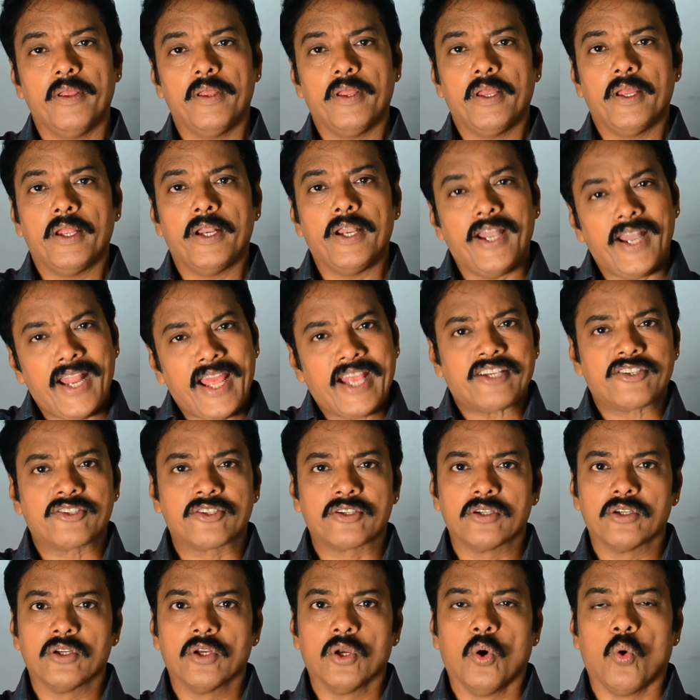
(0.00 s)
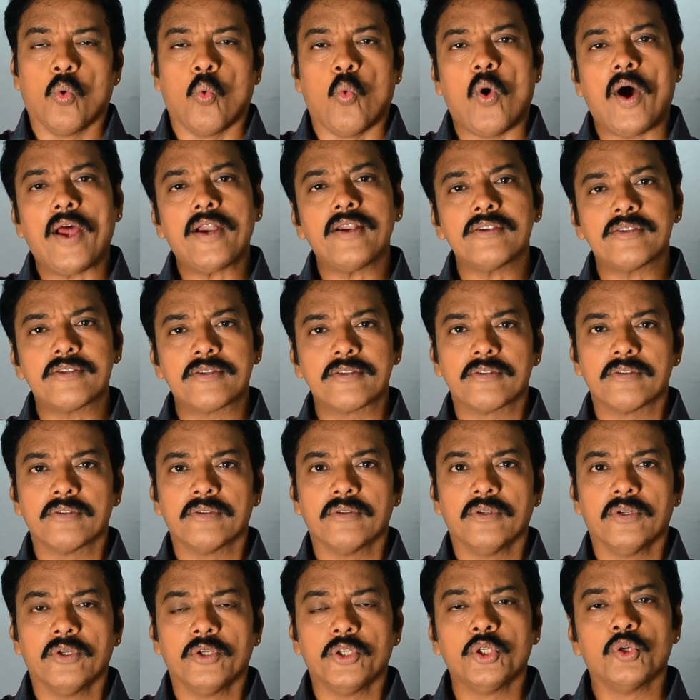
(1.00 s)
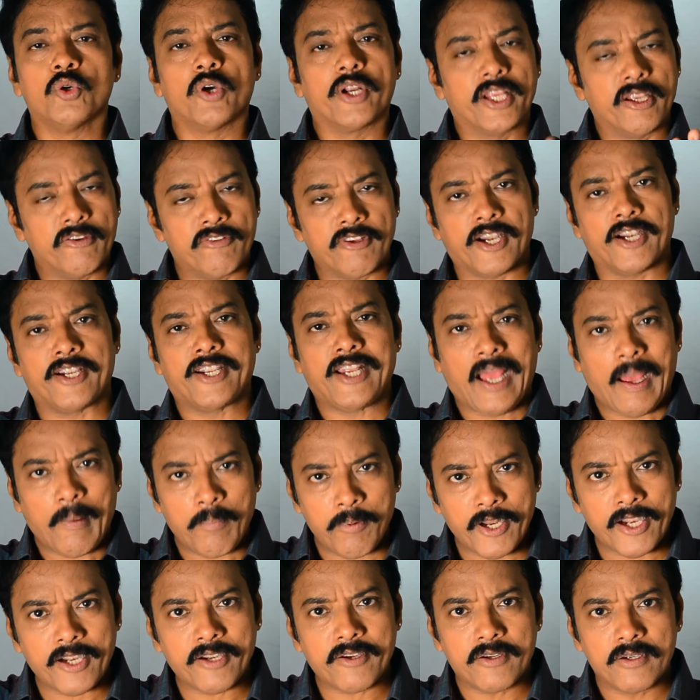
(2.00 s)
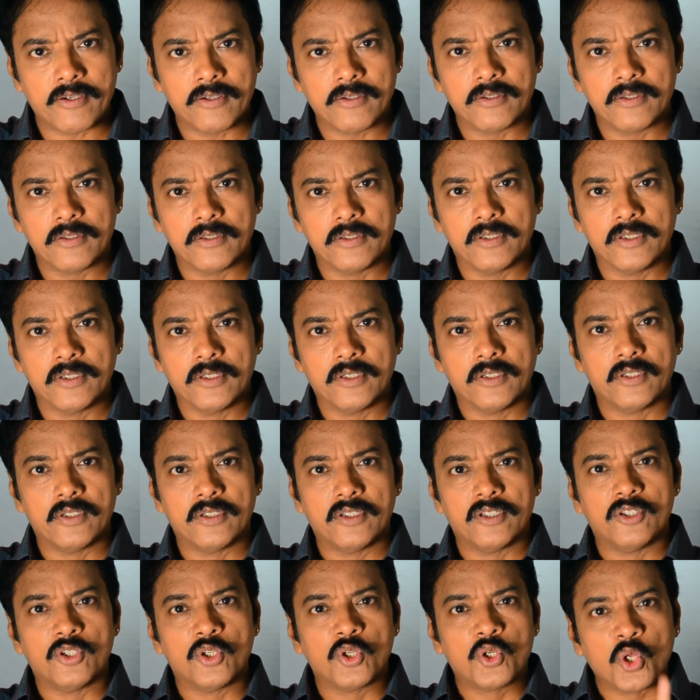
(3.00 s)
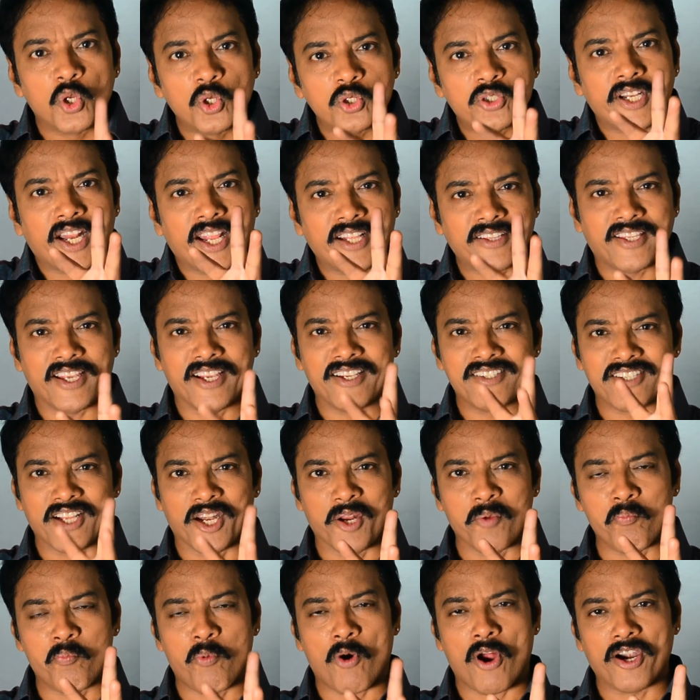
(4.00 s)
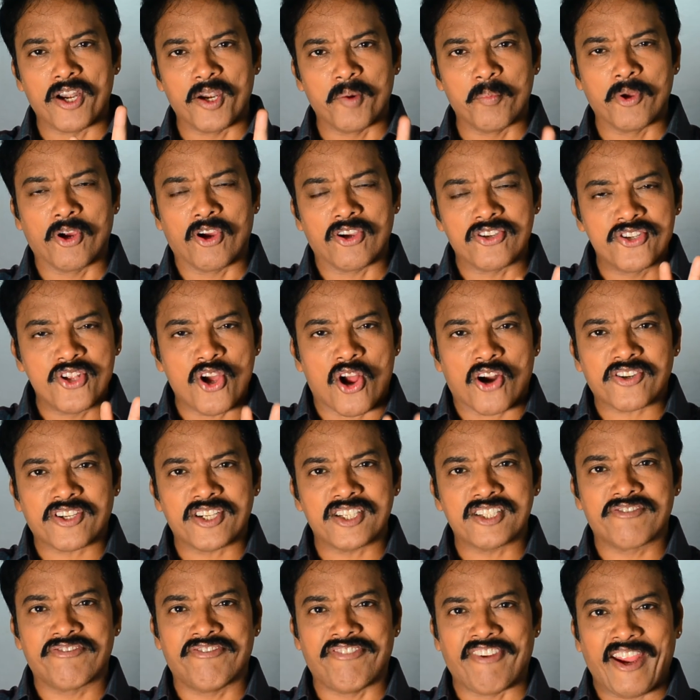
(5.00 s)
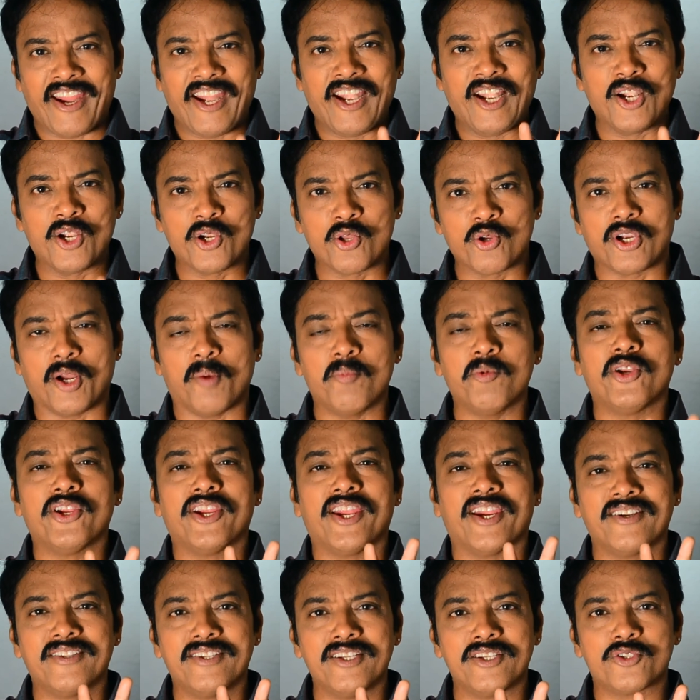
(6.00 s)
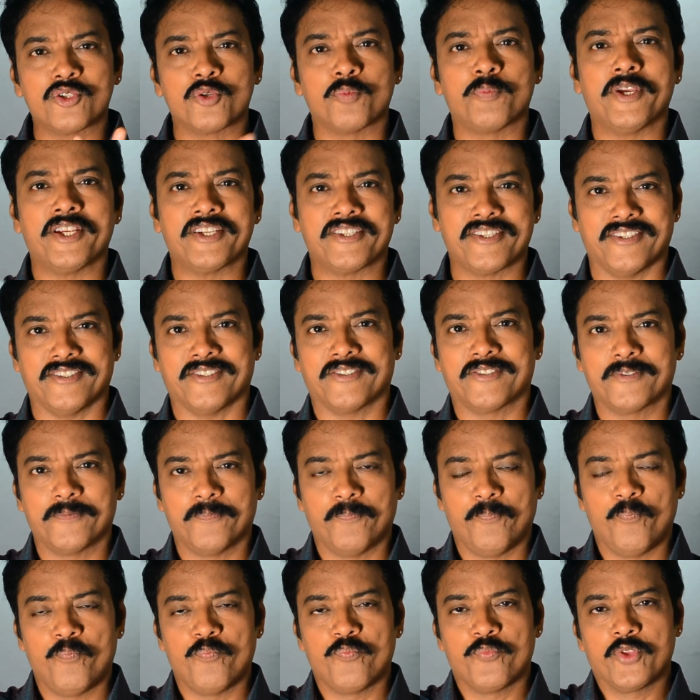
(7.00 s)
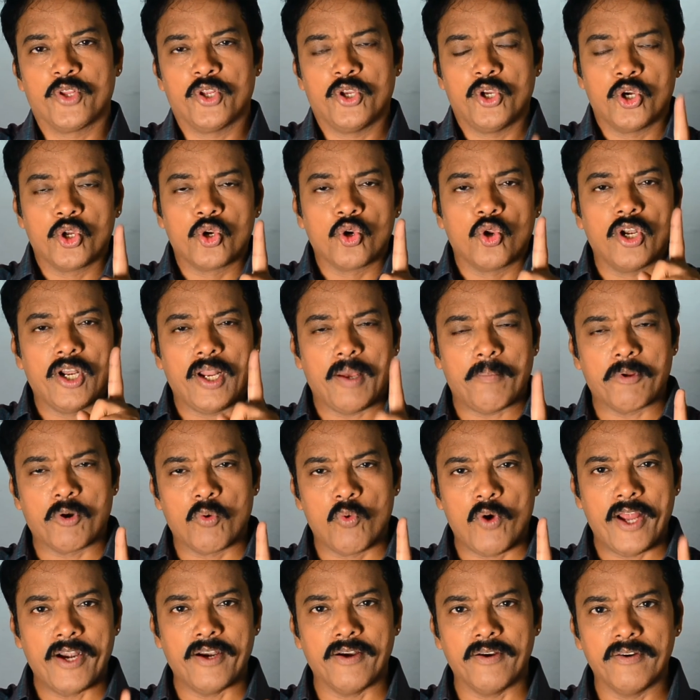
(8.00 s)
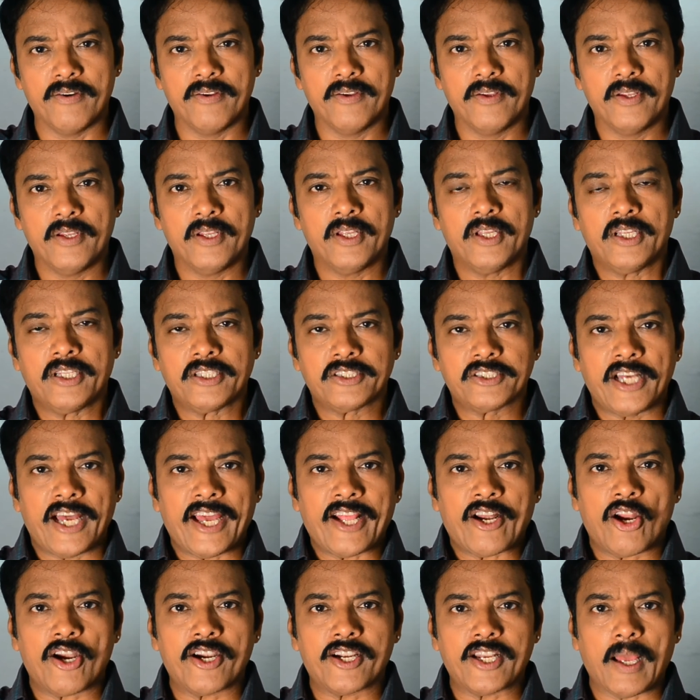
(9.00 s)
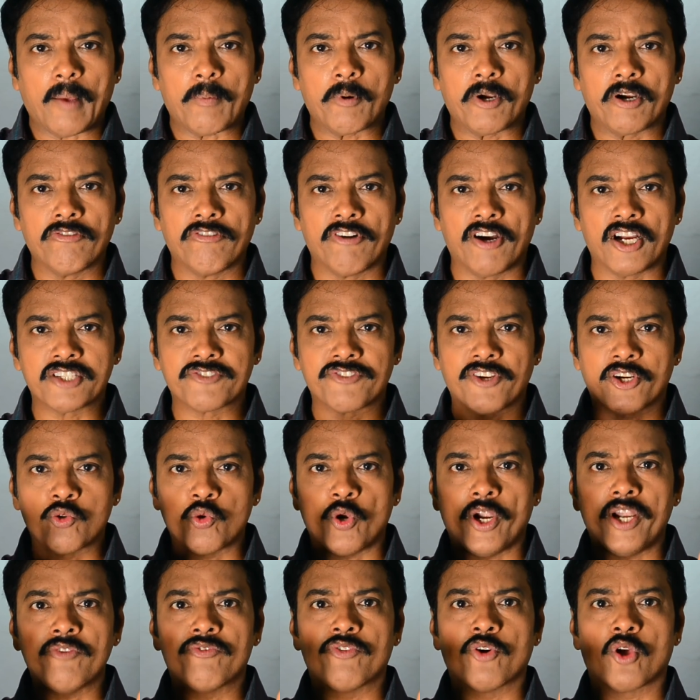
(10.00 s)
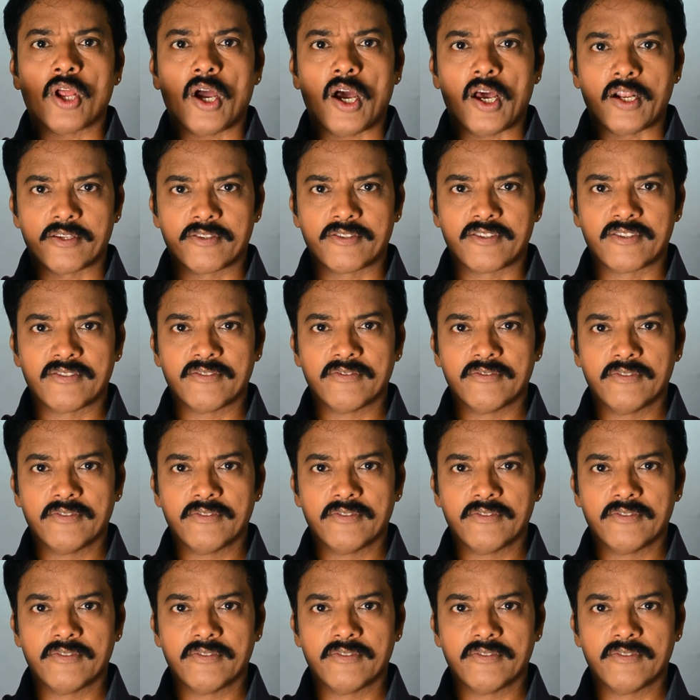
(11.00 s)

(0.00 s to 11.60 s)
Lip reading: Next, once you are given a tablet, 2-3 things are important because doctors fail to communicate this to patients. Rule number 1, thyroid tablet works for 24 hours.